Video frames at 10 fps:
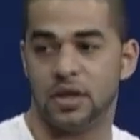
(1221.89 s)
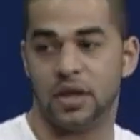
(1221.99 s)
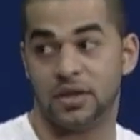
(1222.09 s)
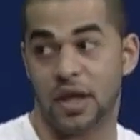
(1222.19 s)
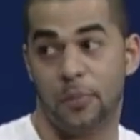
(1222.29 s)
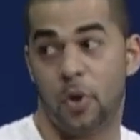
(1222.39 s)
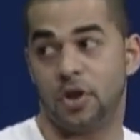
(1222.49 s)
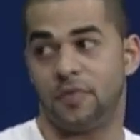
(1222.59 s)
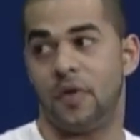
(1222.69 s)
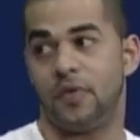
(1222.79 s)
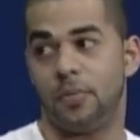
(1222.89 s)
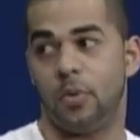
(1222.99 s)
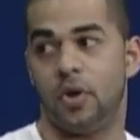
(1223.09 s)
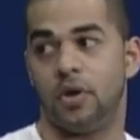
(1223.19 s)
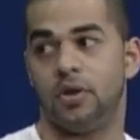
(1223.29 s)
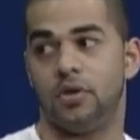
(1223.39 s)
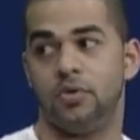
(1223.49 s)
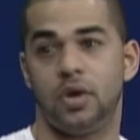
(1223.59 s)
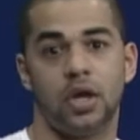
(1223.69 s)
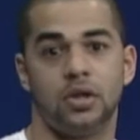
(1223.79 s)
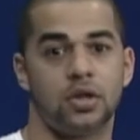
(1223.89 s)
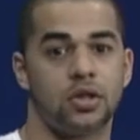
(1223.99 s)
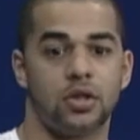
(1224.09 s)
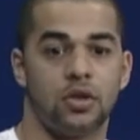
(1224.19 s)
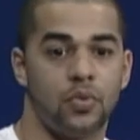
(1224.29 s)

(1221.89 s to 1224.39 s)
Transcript: That that part is very important. You can't just